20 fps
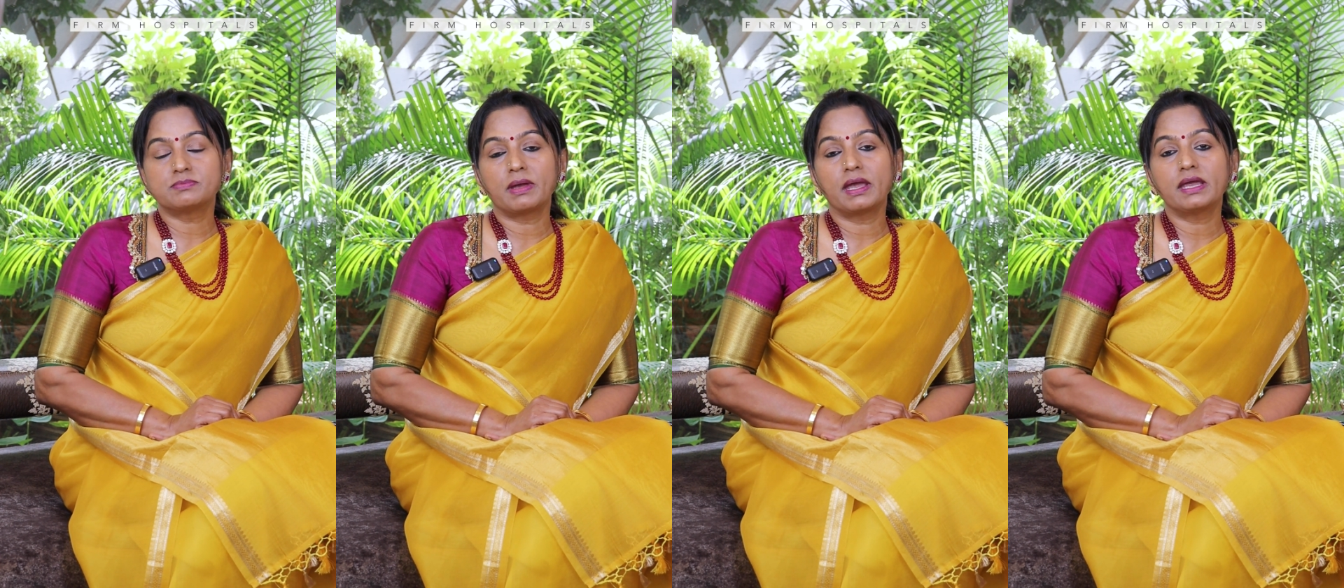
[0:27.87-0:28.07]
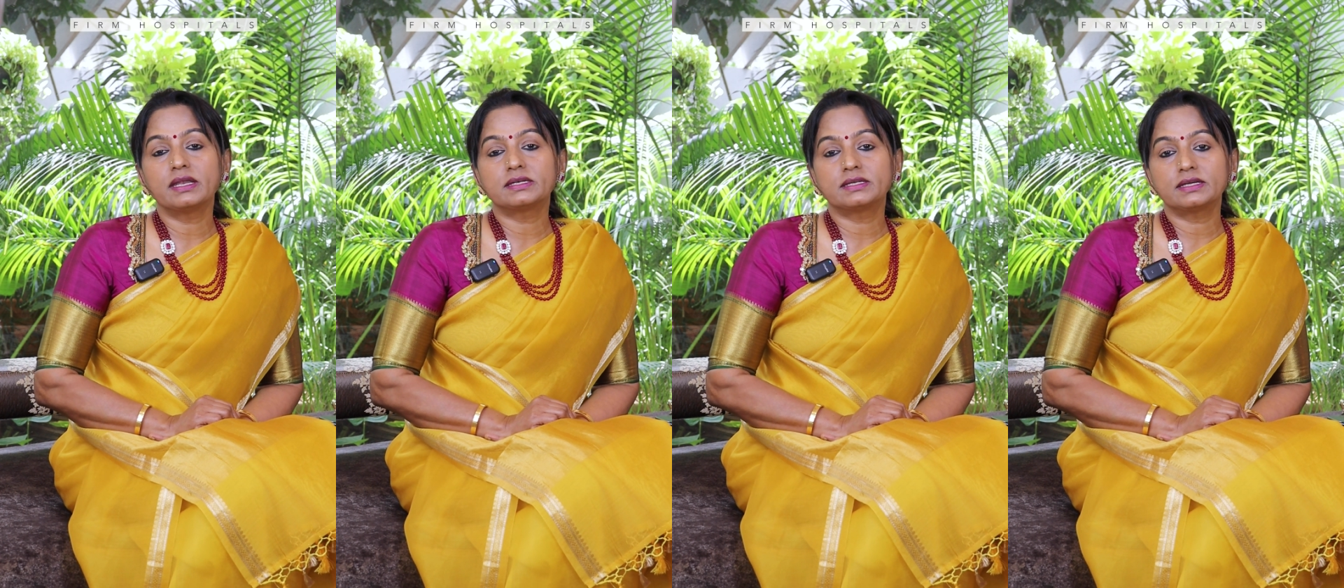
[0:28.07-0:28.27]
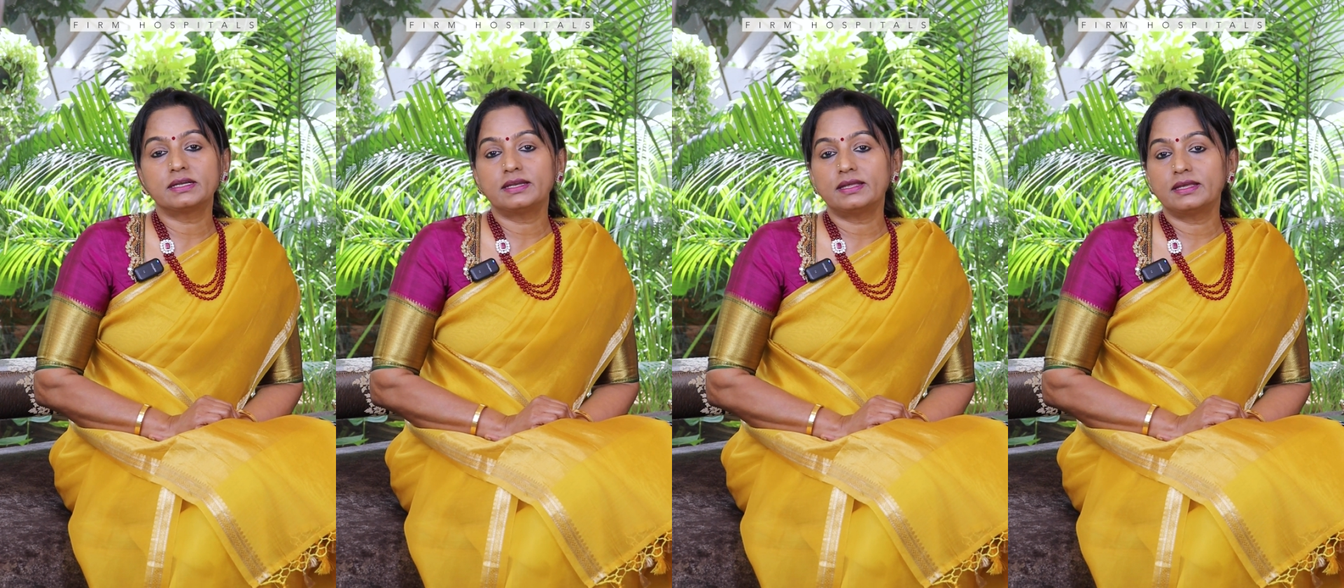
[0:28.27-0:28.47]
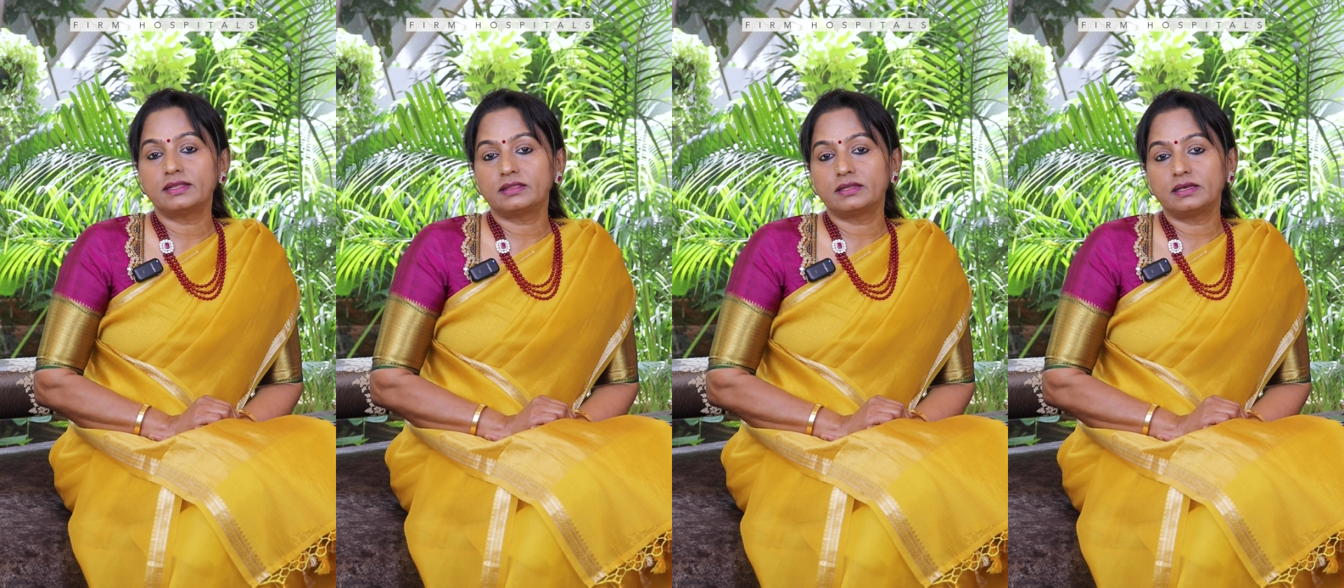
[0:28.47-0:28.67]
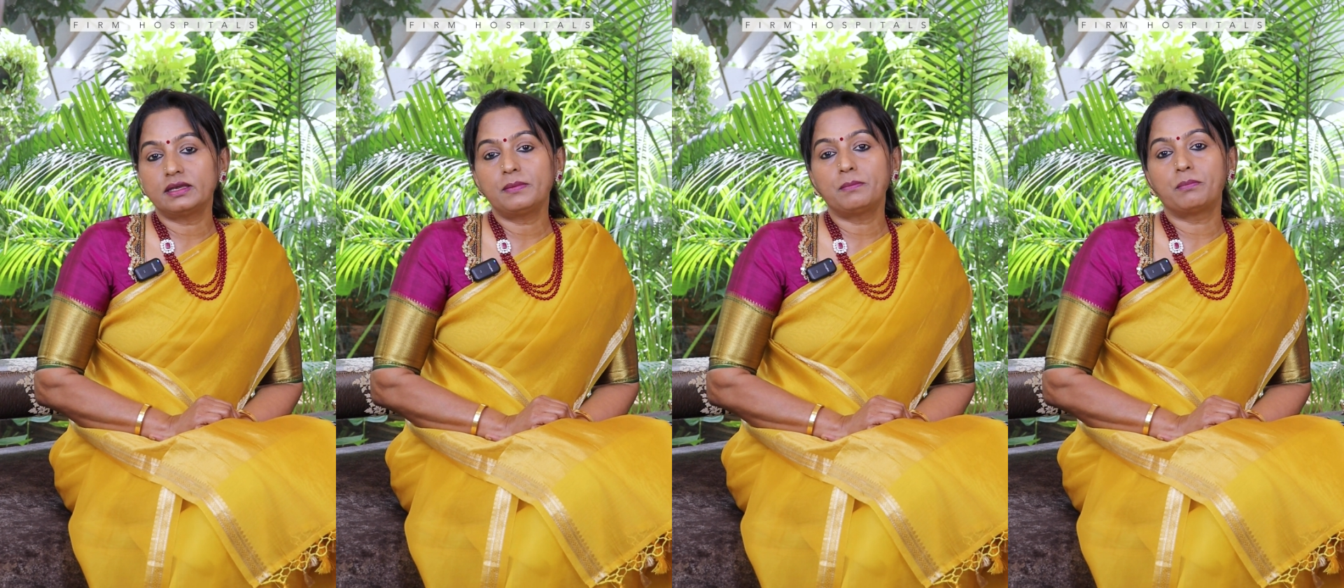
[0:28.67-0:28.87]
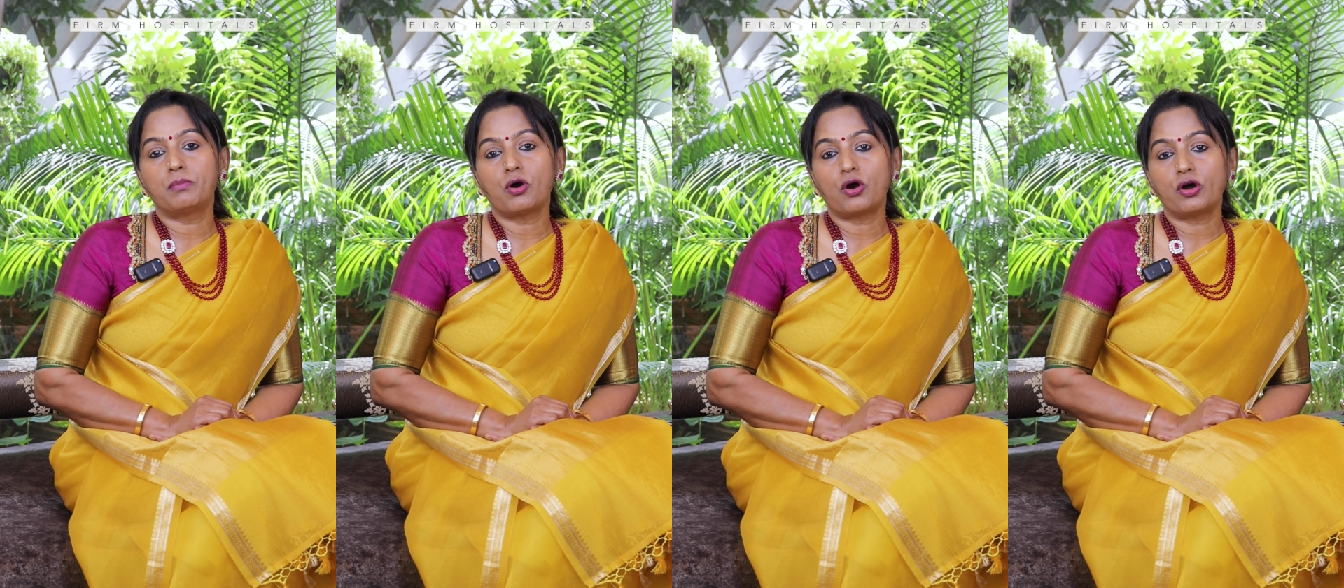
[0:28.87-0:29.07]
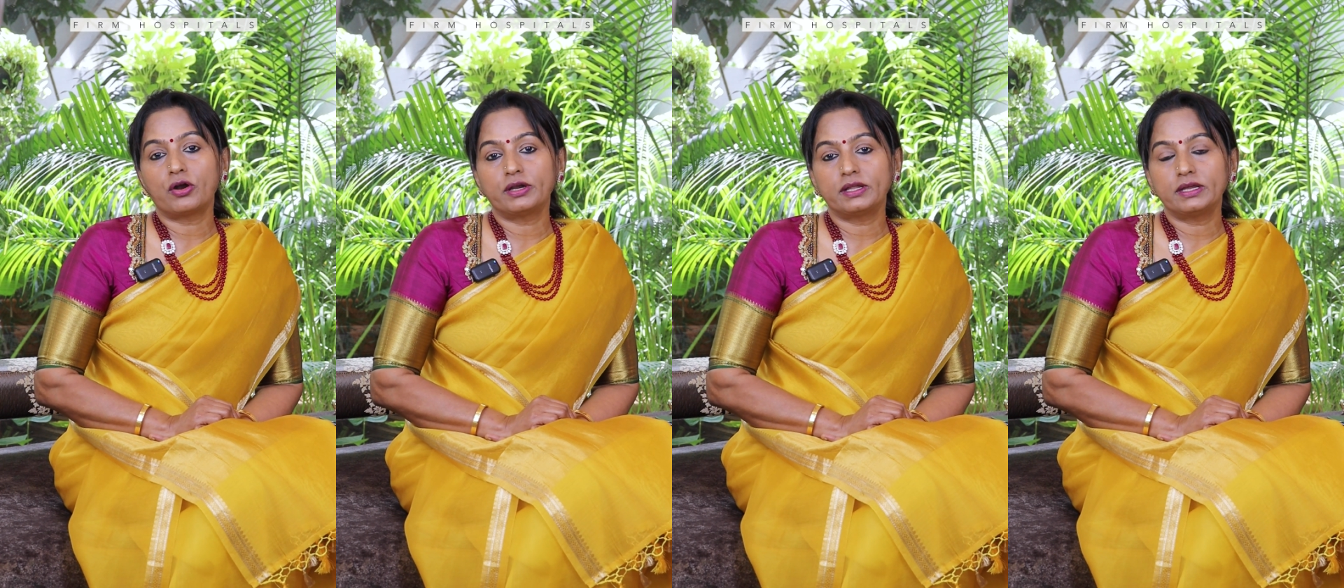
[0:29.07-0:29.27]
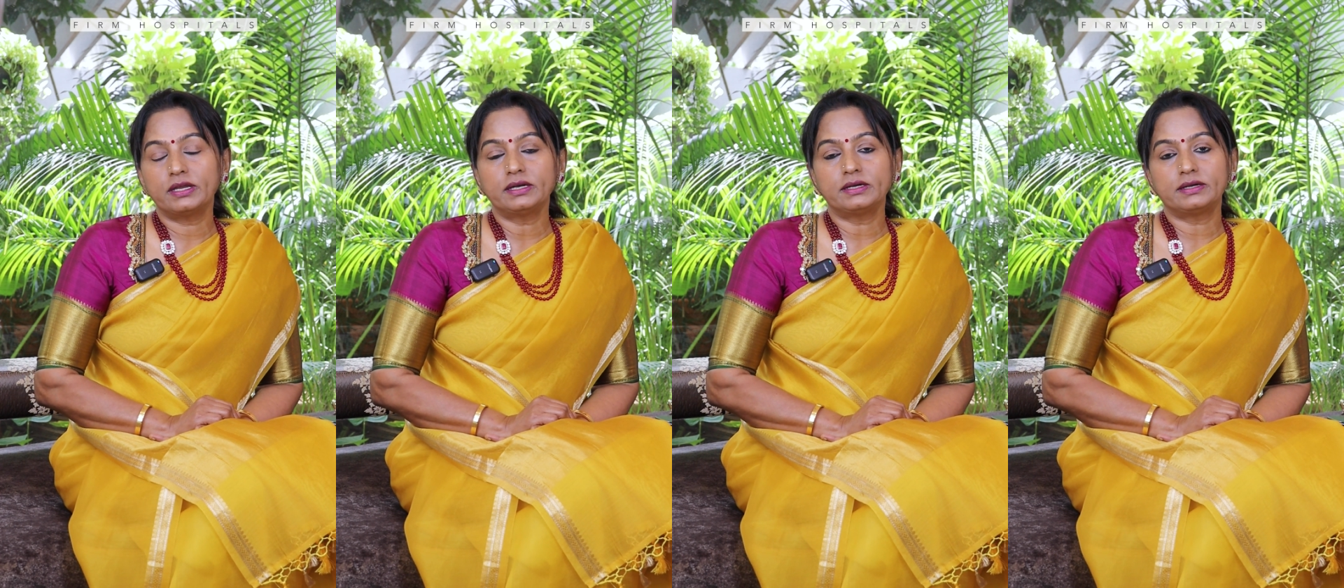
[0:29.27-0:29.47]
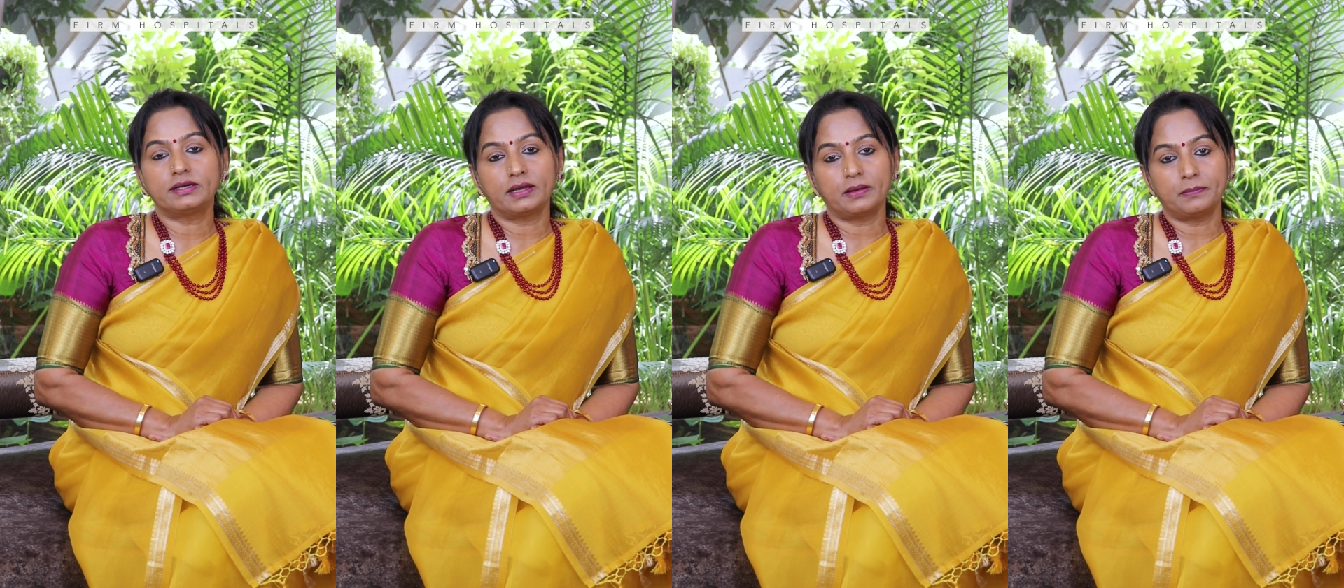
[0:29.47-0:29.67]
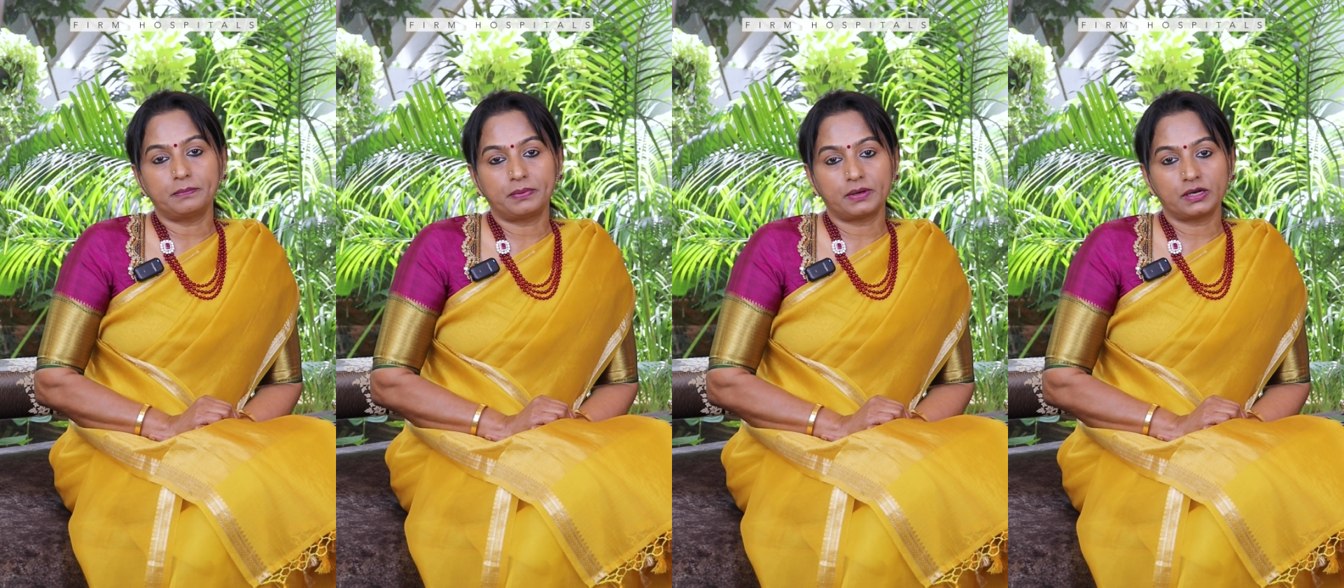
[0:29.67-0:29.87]
maintaining the body
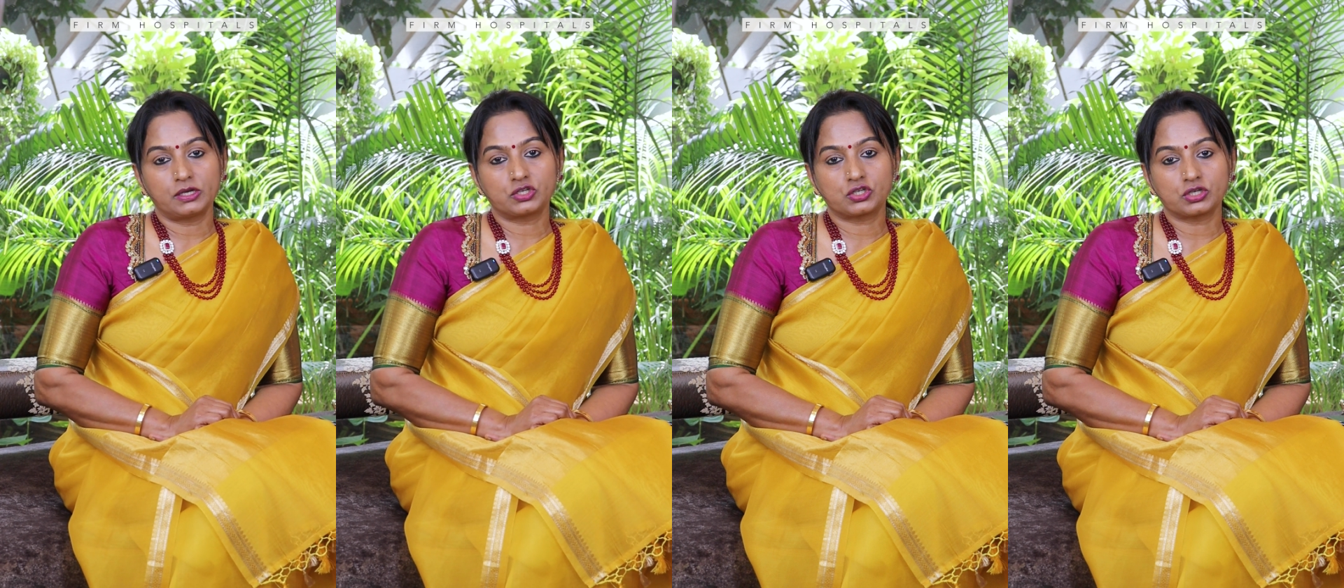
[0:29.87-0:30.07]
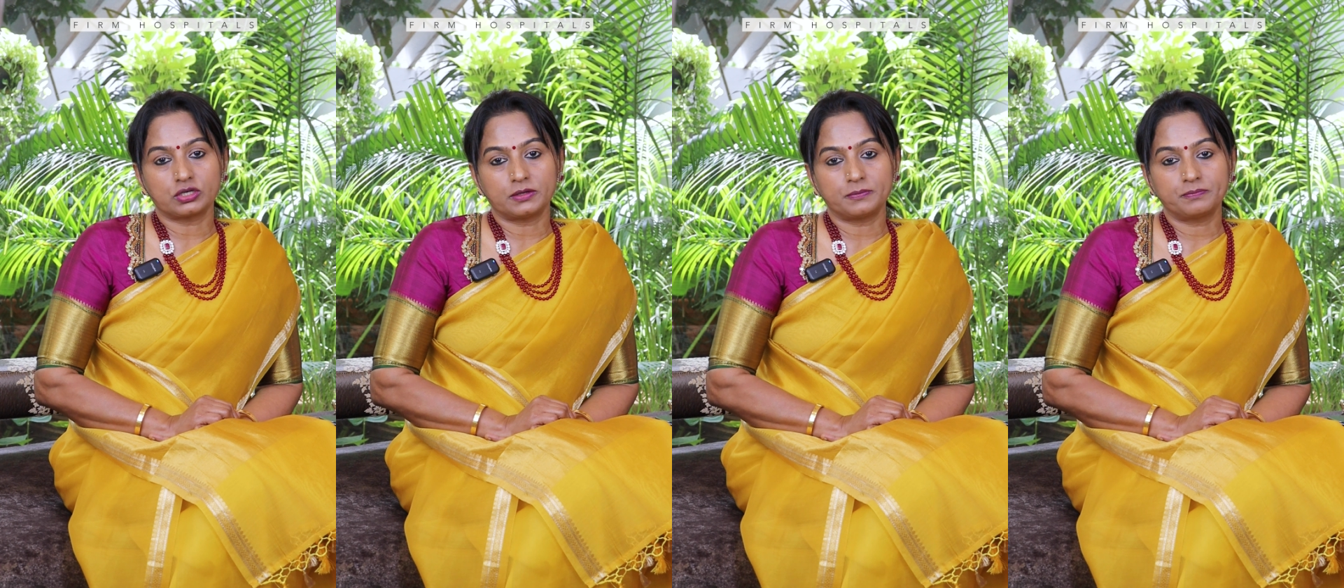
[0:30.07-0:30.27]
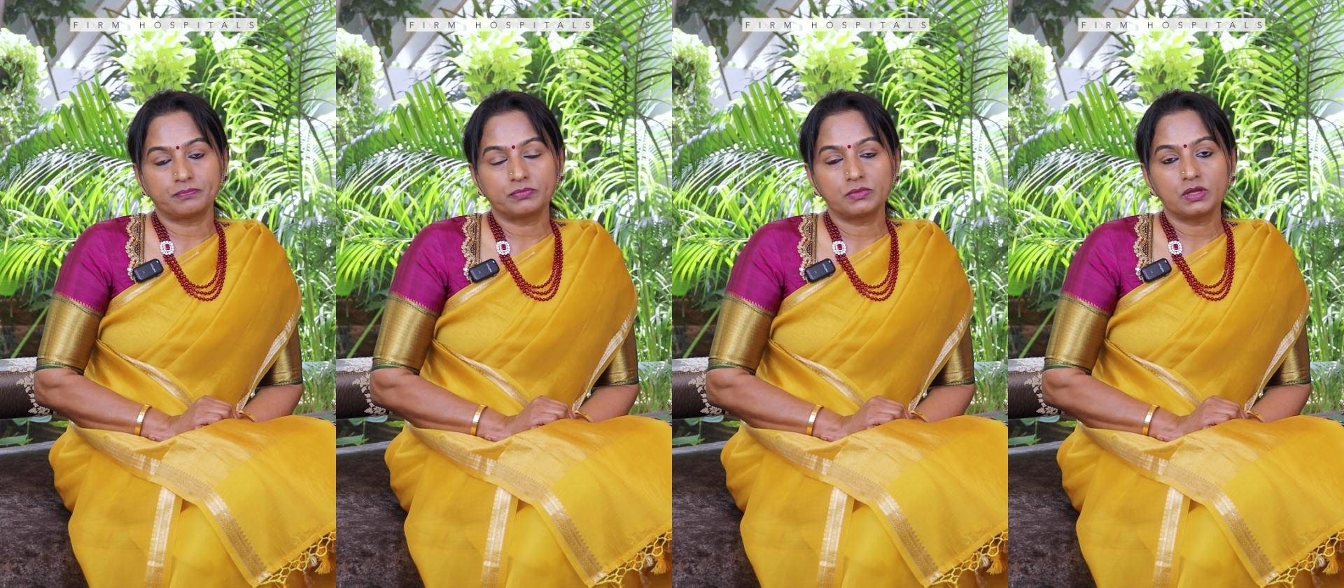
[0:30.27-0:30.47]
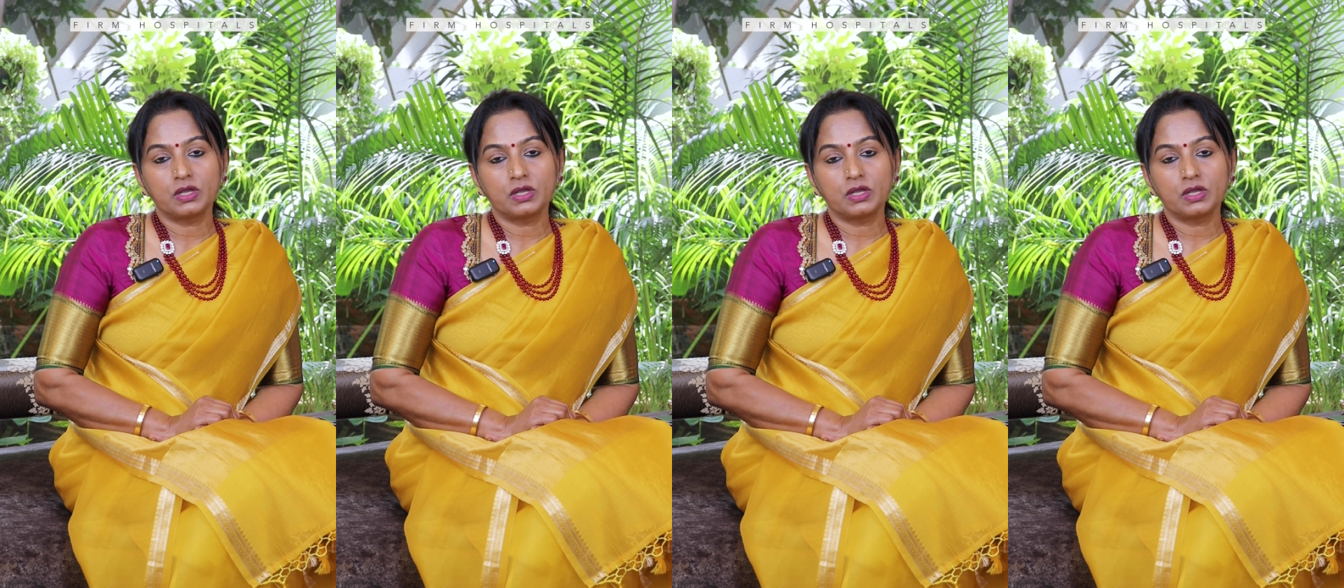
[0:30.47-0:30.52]
temperature.